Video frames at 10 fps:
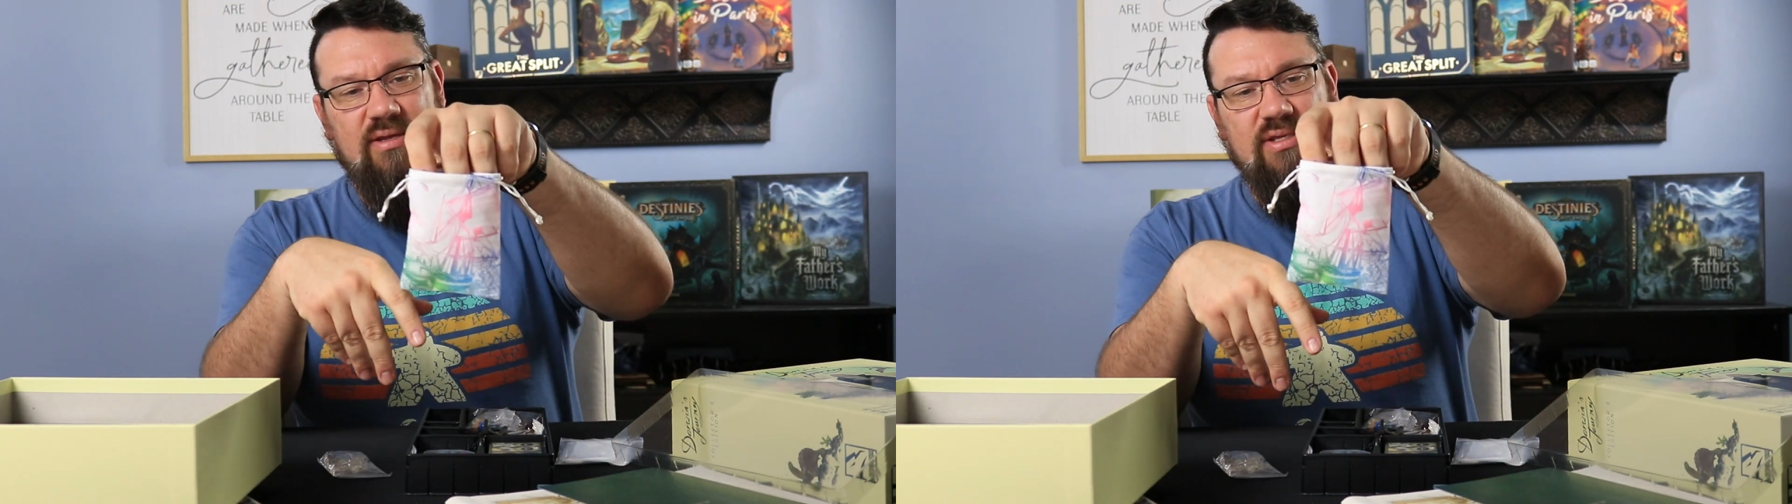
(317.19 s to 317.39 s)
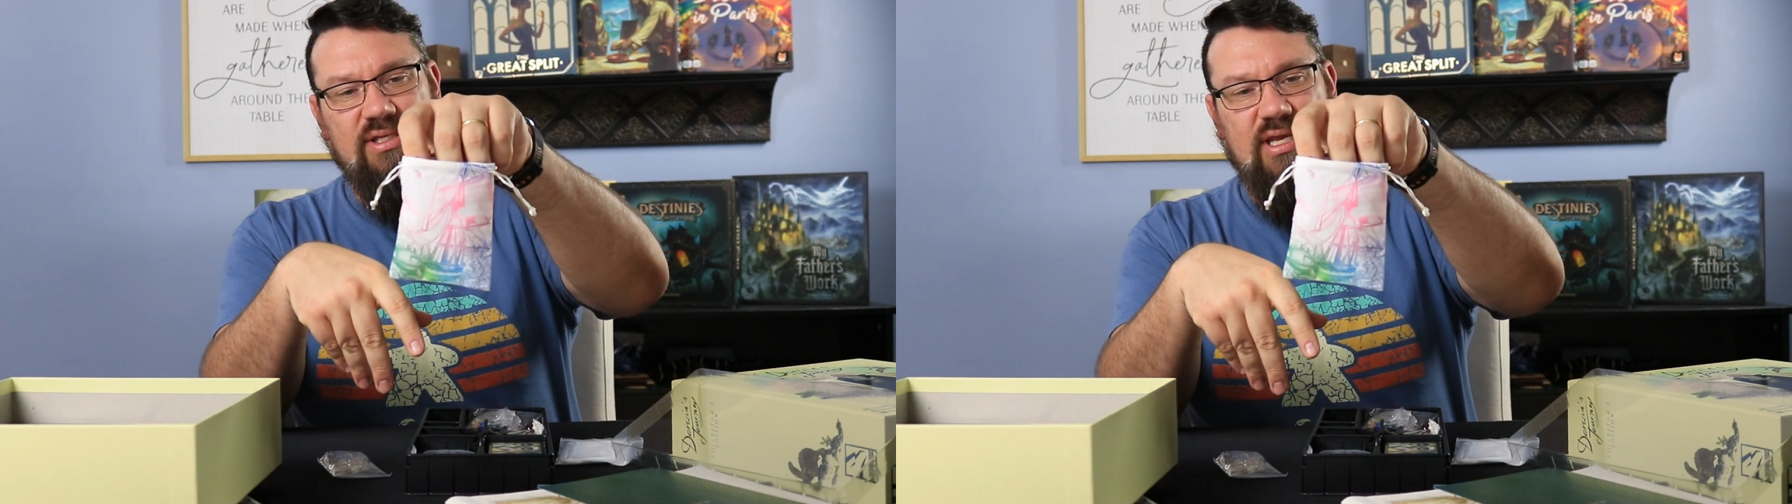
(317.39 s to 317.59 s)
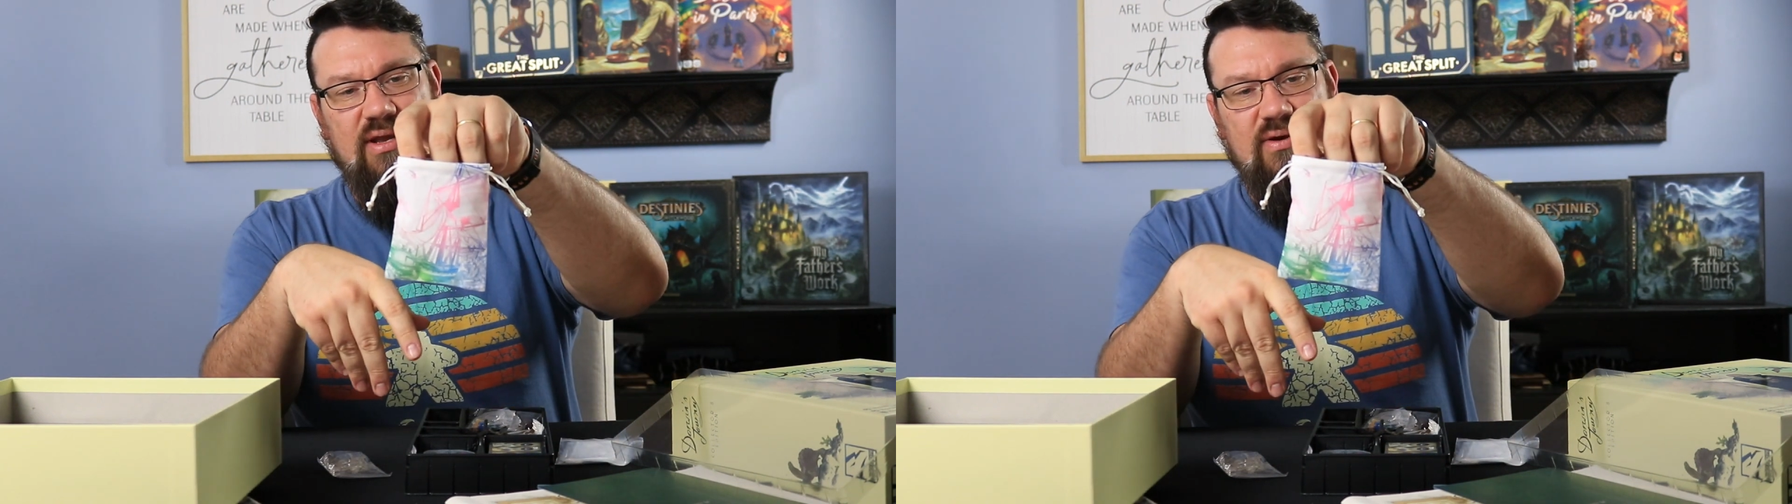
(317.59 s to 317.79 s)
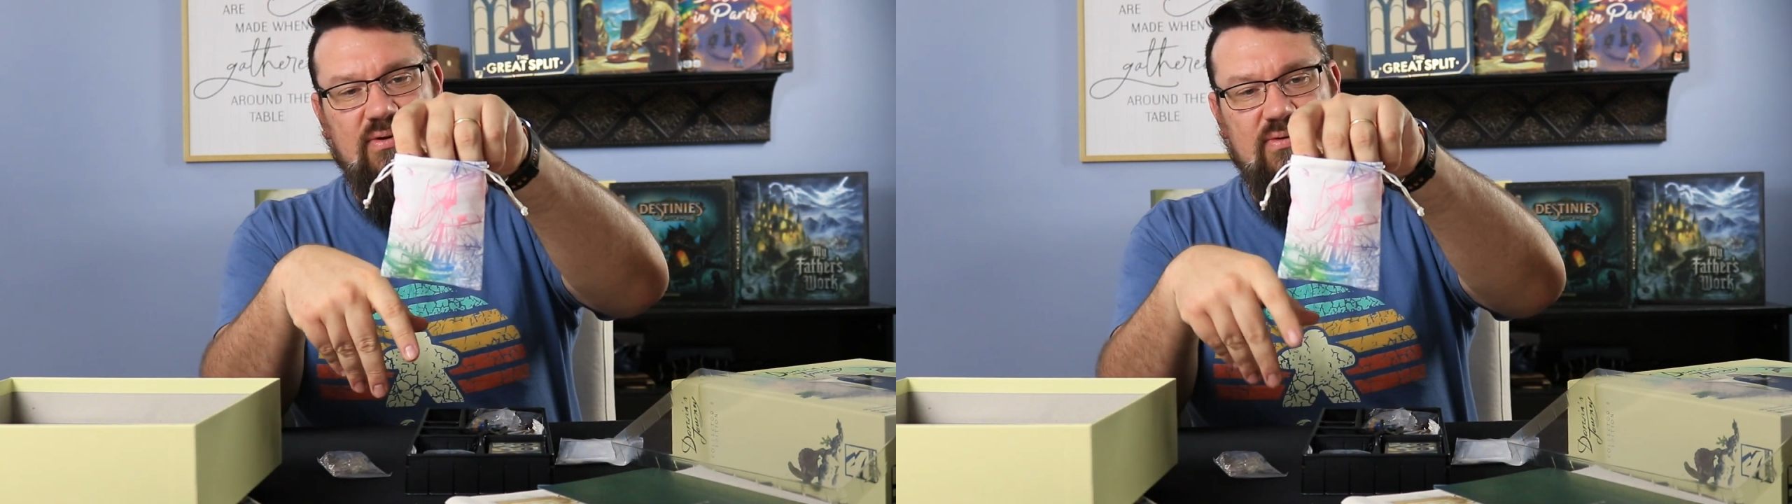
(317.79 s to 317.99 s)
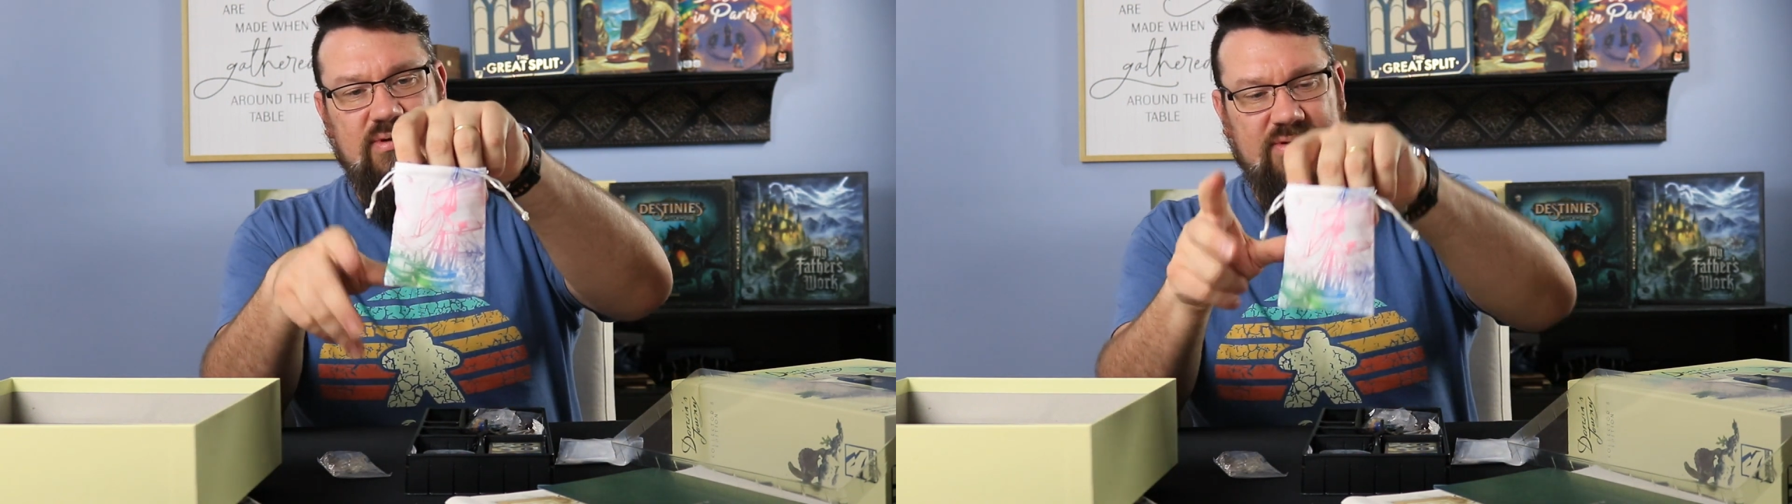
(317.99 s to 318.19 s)

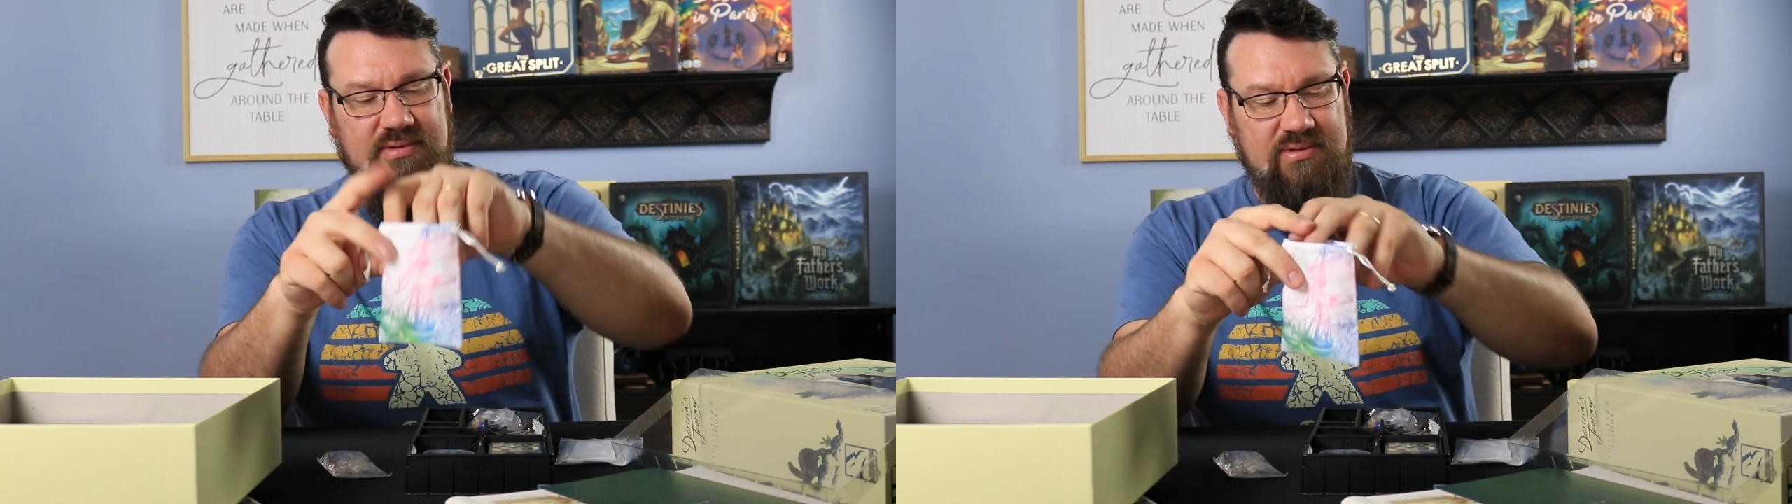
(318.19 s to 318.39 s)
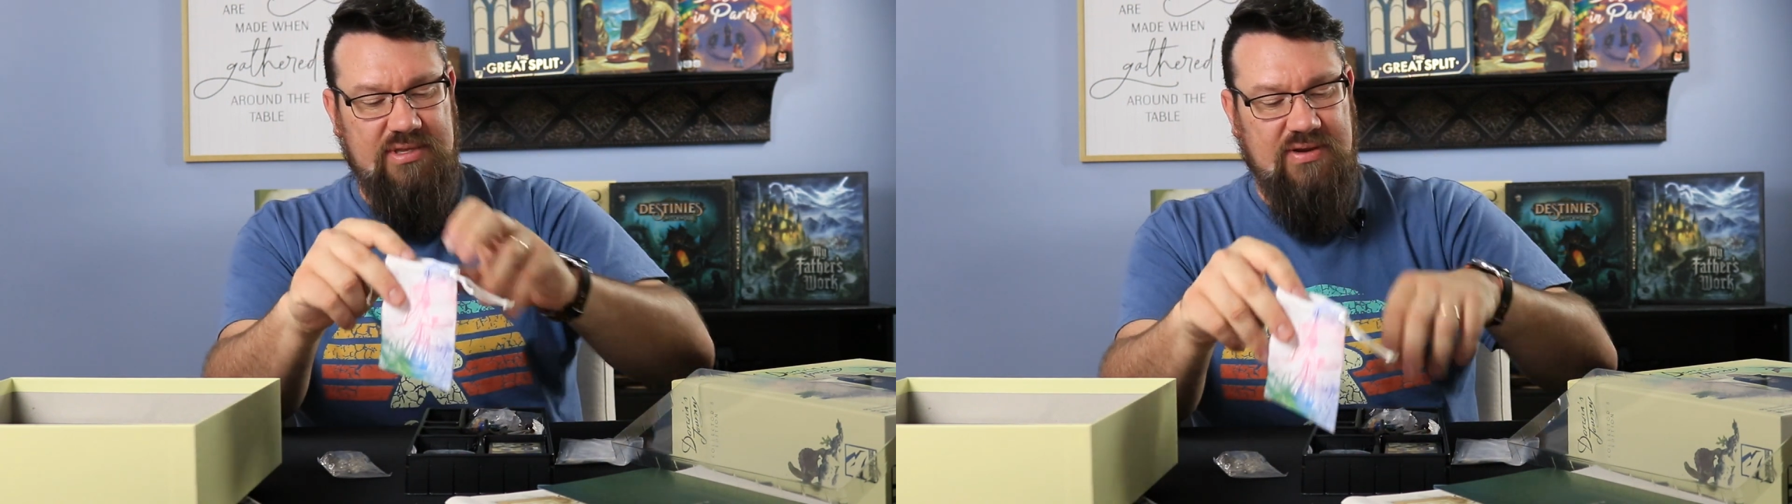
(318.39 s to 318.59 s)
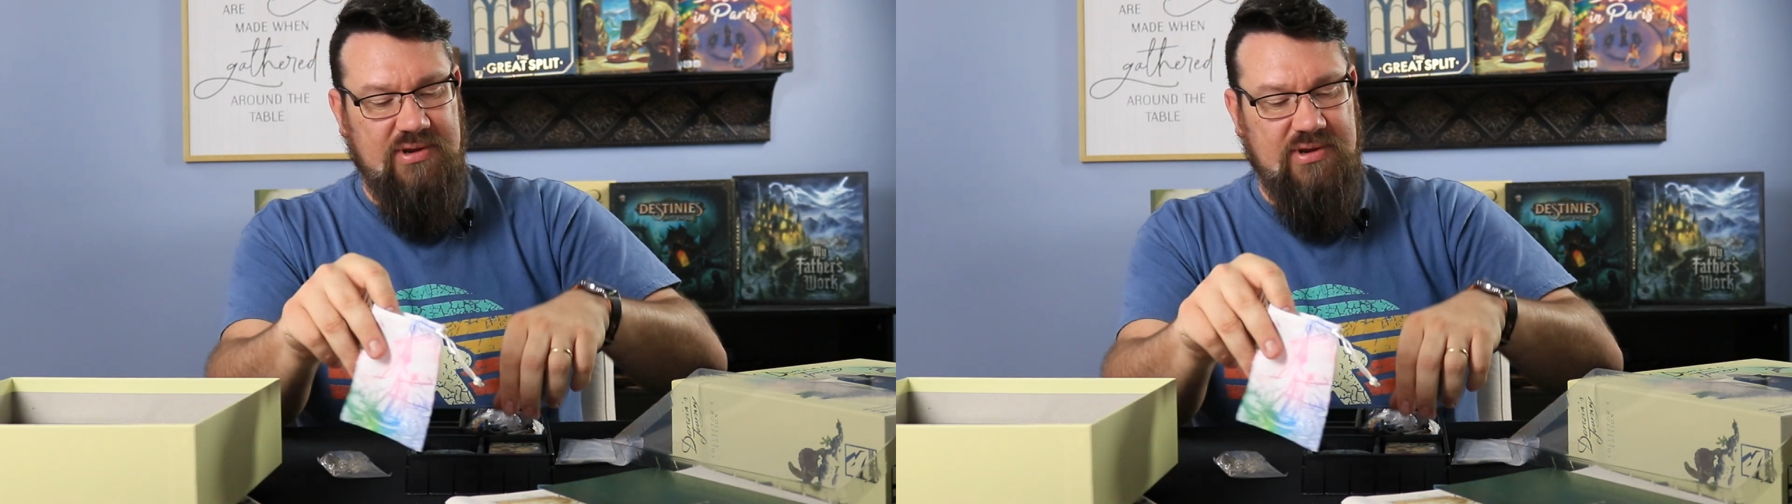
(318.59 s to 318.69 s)
So that